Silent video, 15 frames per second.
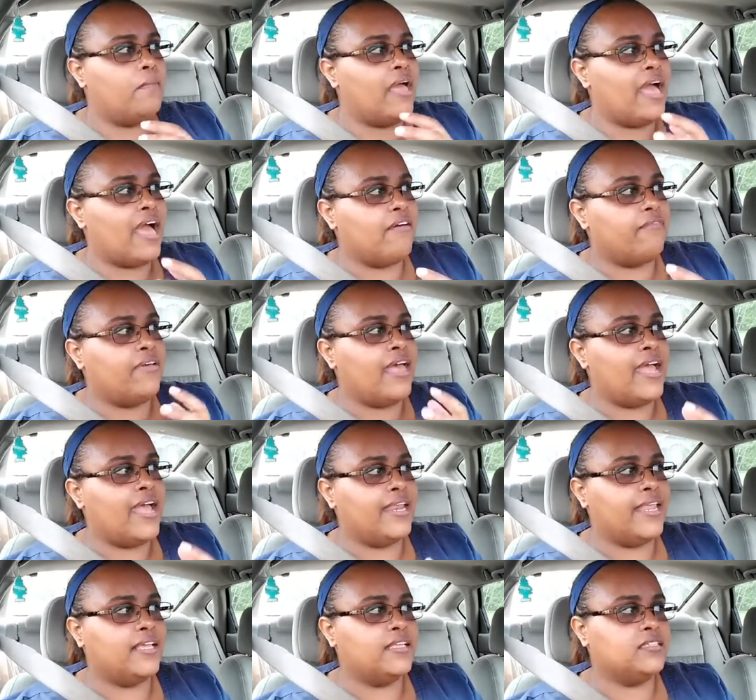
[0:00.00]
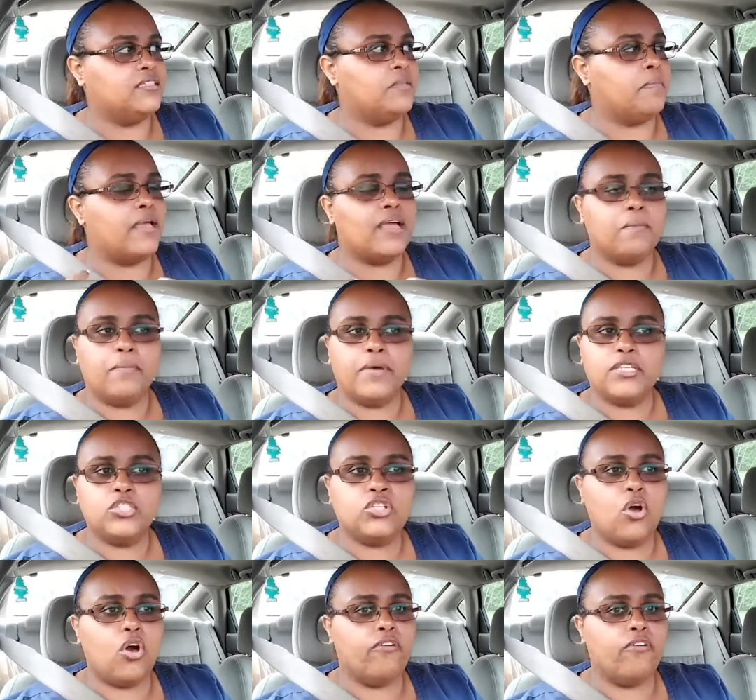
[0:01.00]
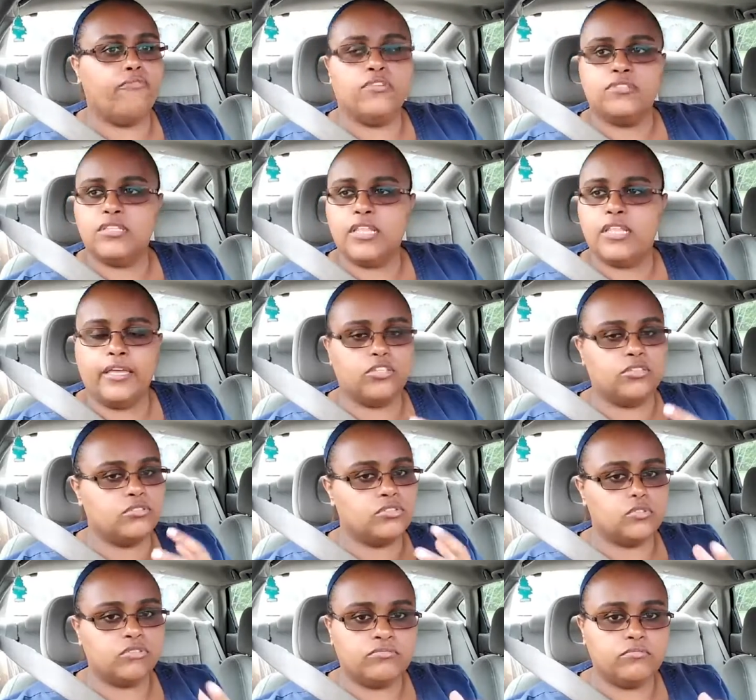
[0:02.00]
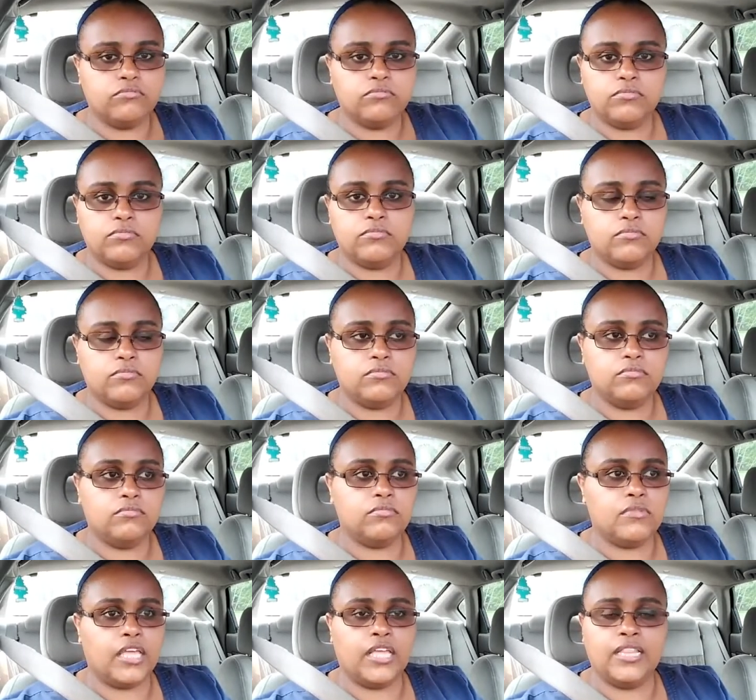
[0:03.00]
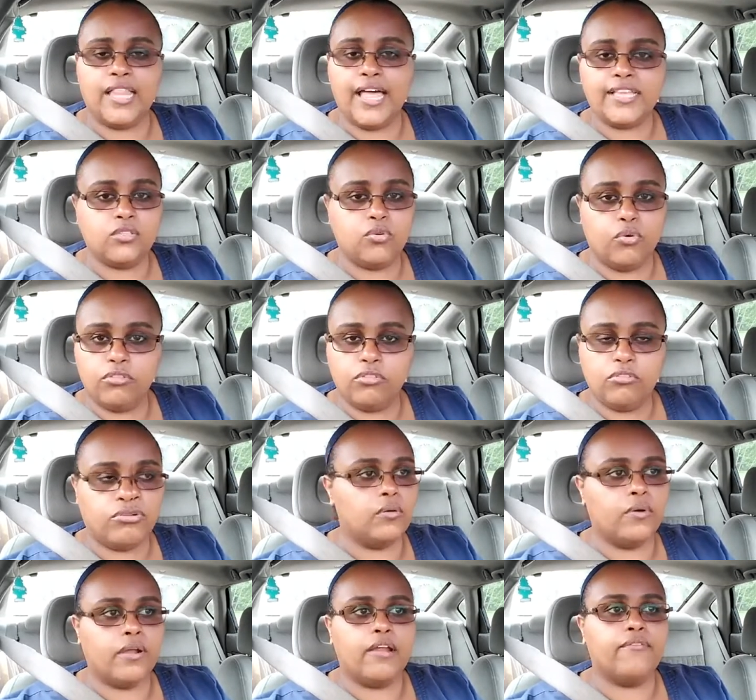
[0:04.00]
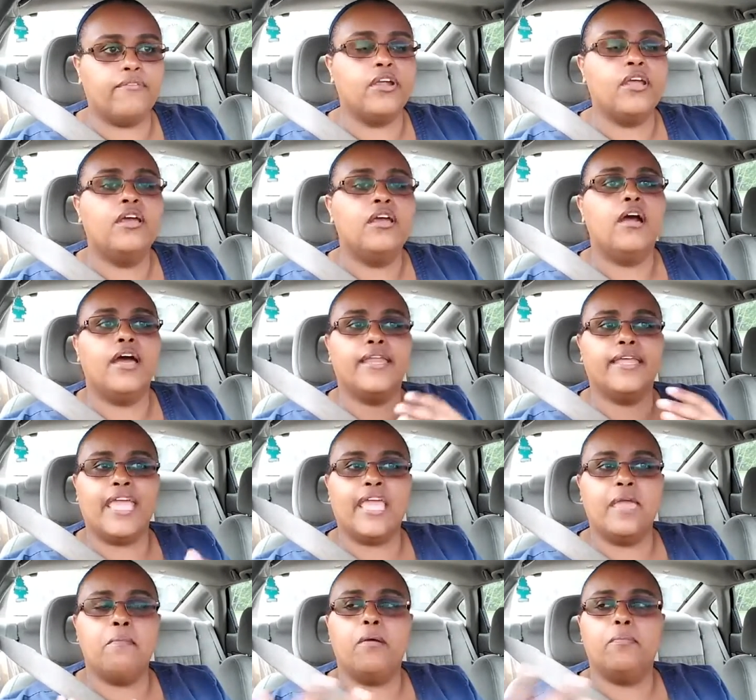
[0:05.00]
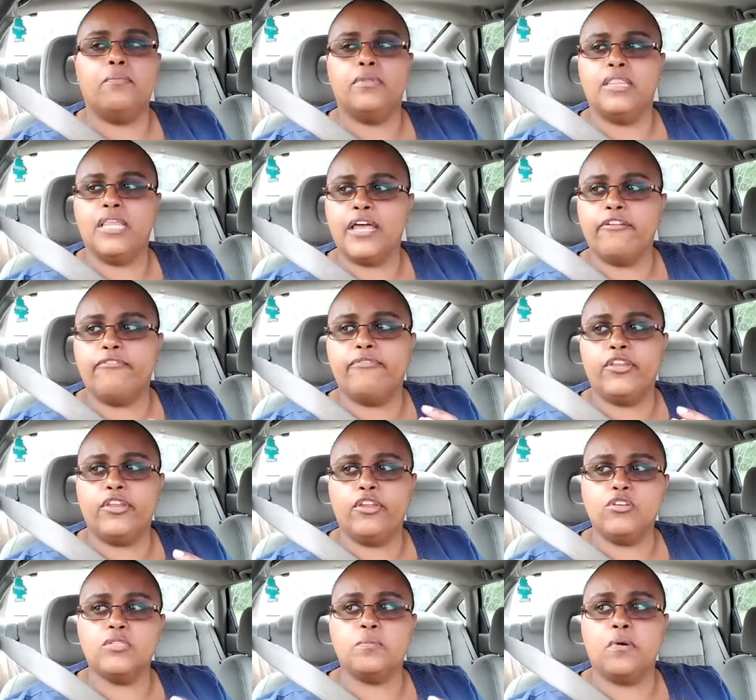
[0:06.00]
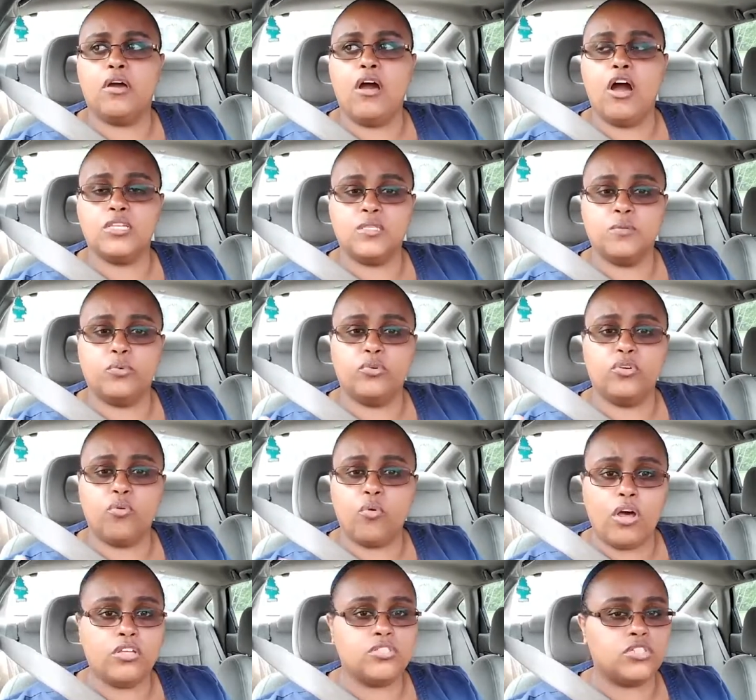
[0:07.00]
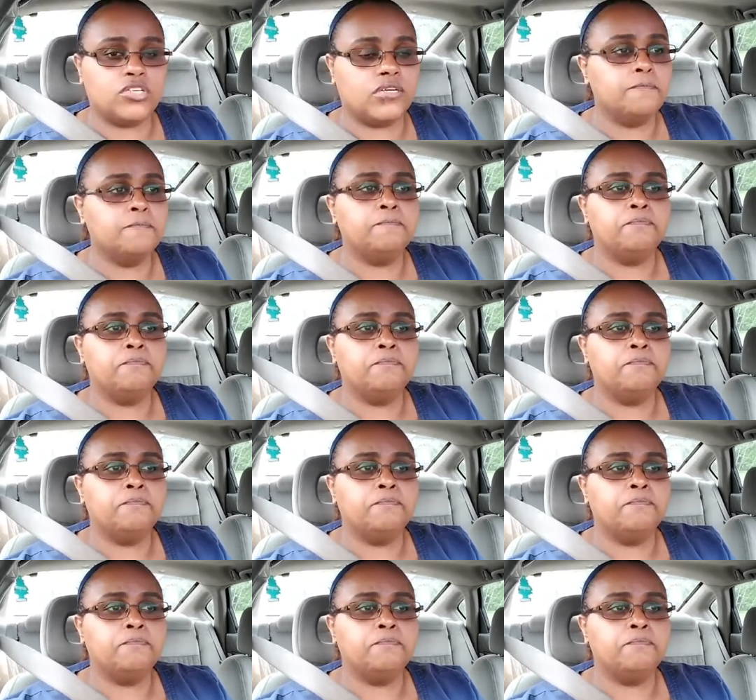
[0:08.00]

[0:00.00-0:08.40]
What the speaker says: Have headaches, the back of my skull feels like glass going through it, whatever. And it came up a lot of videos about occipital neuralgia.